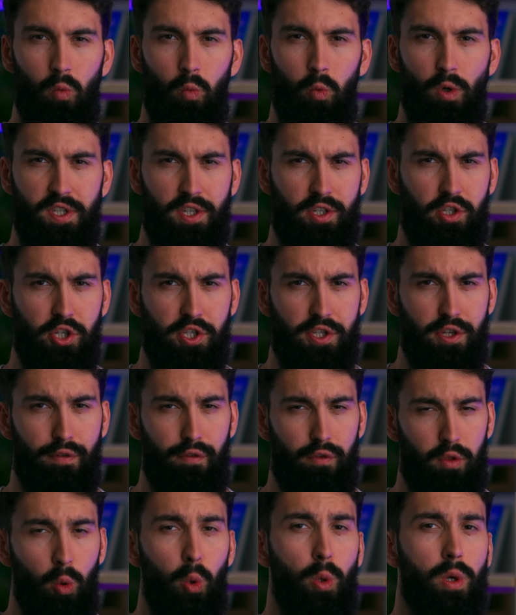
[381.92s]
Was it just a
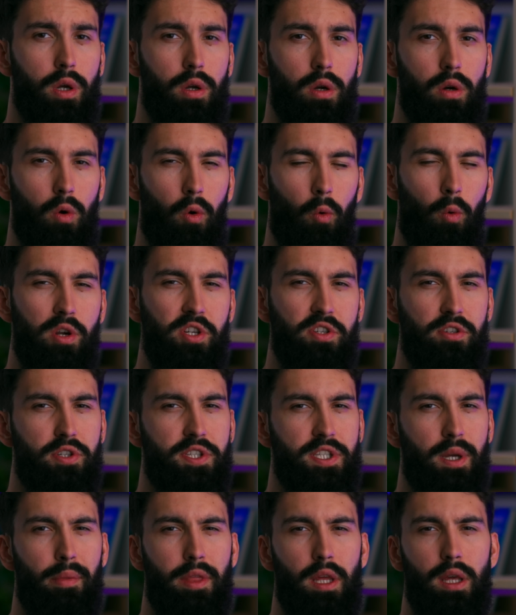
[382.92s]
fluke, or is there
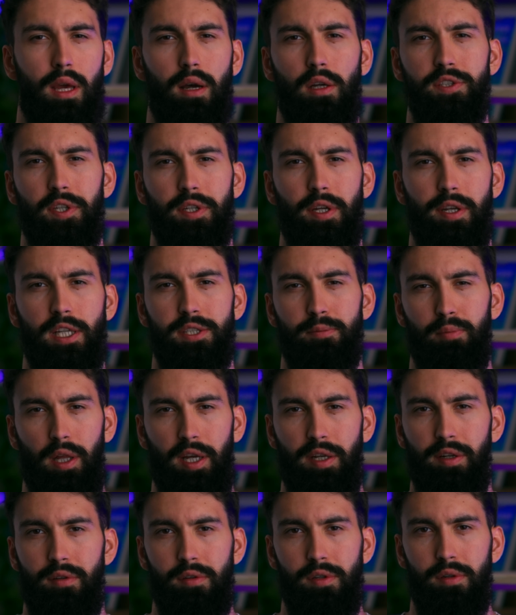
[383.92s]
something else that can
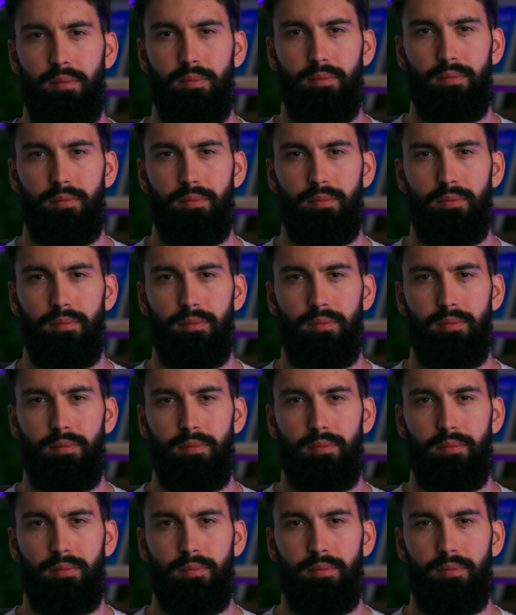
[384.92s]
explain it?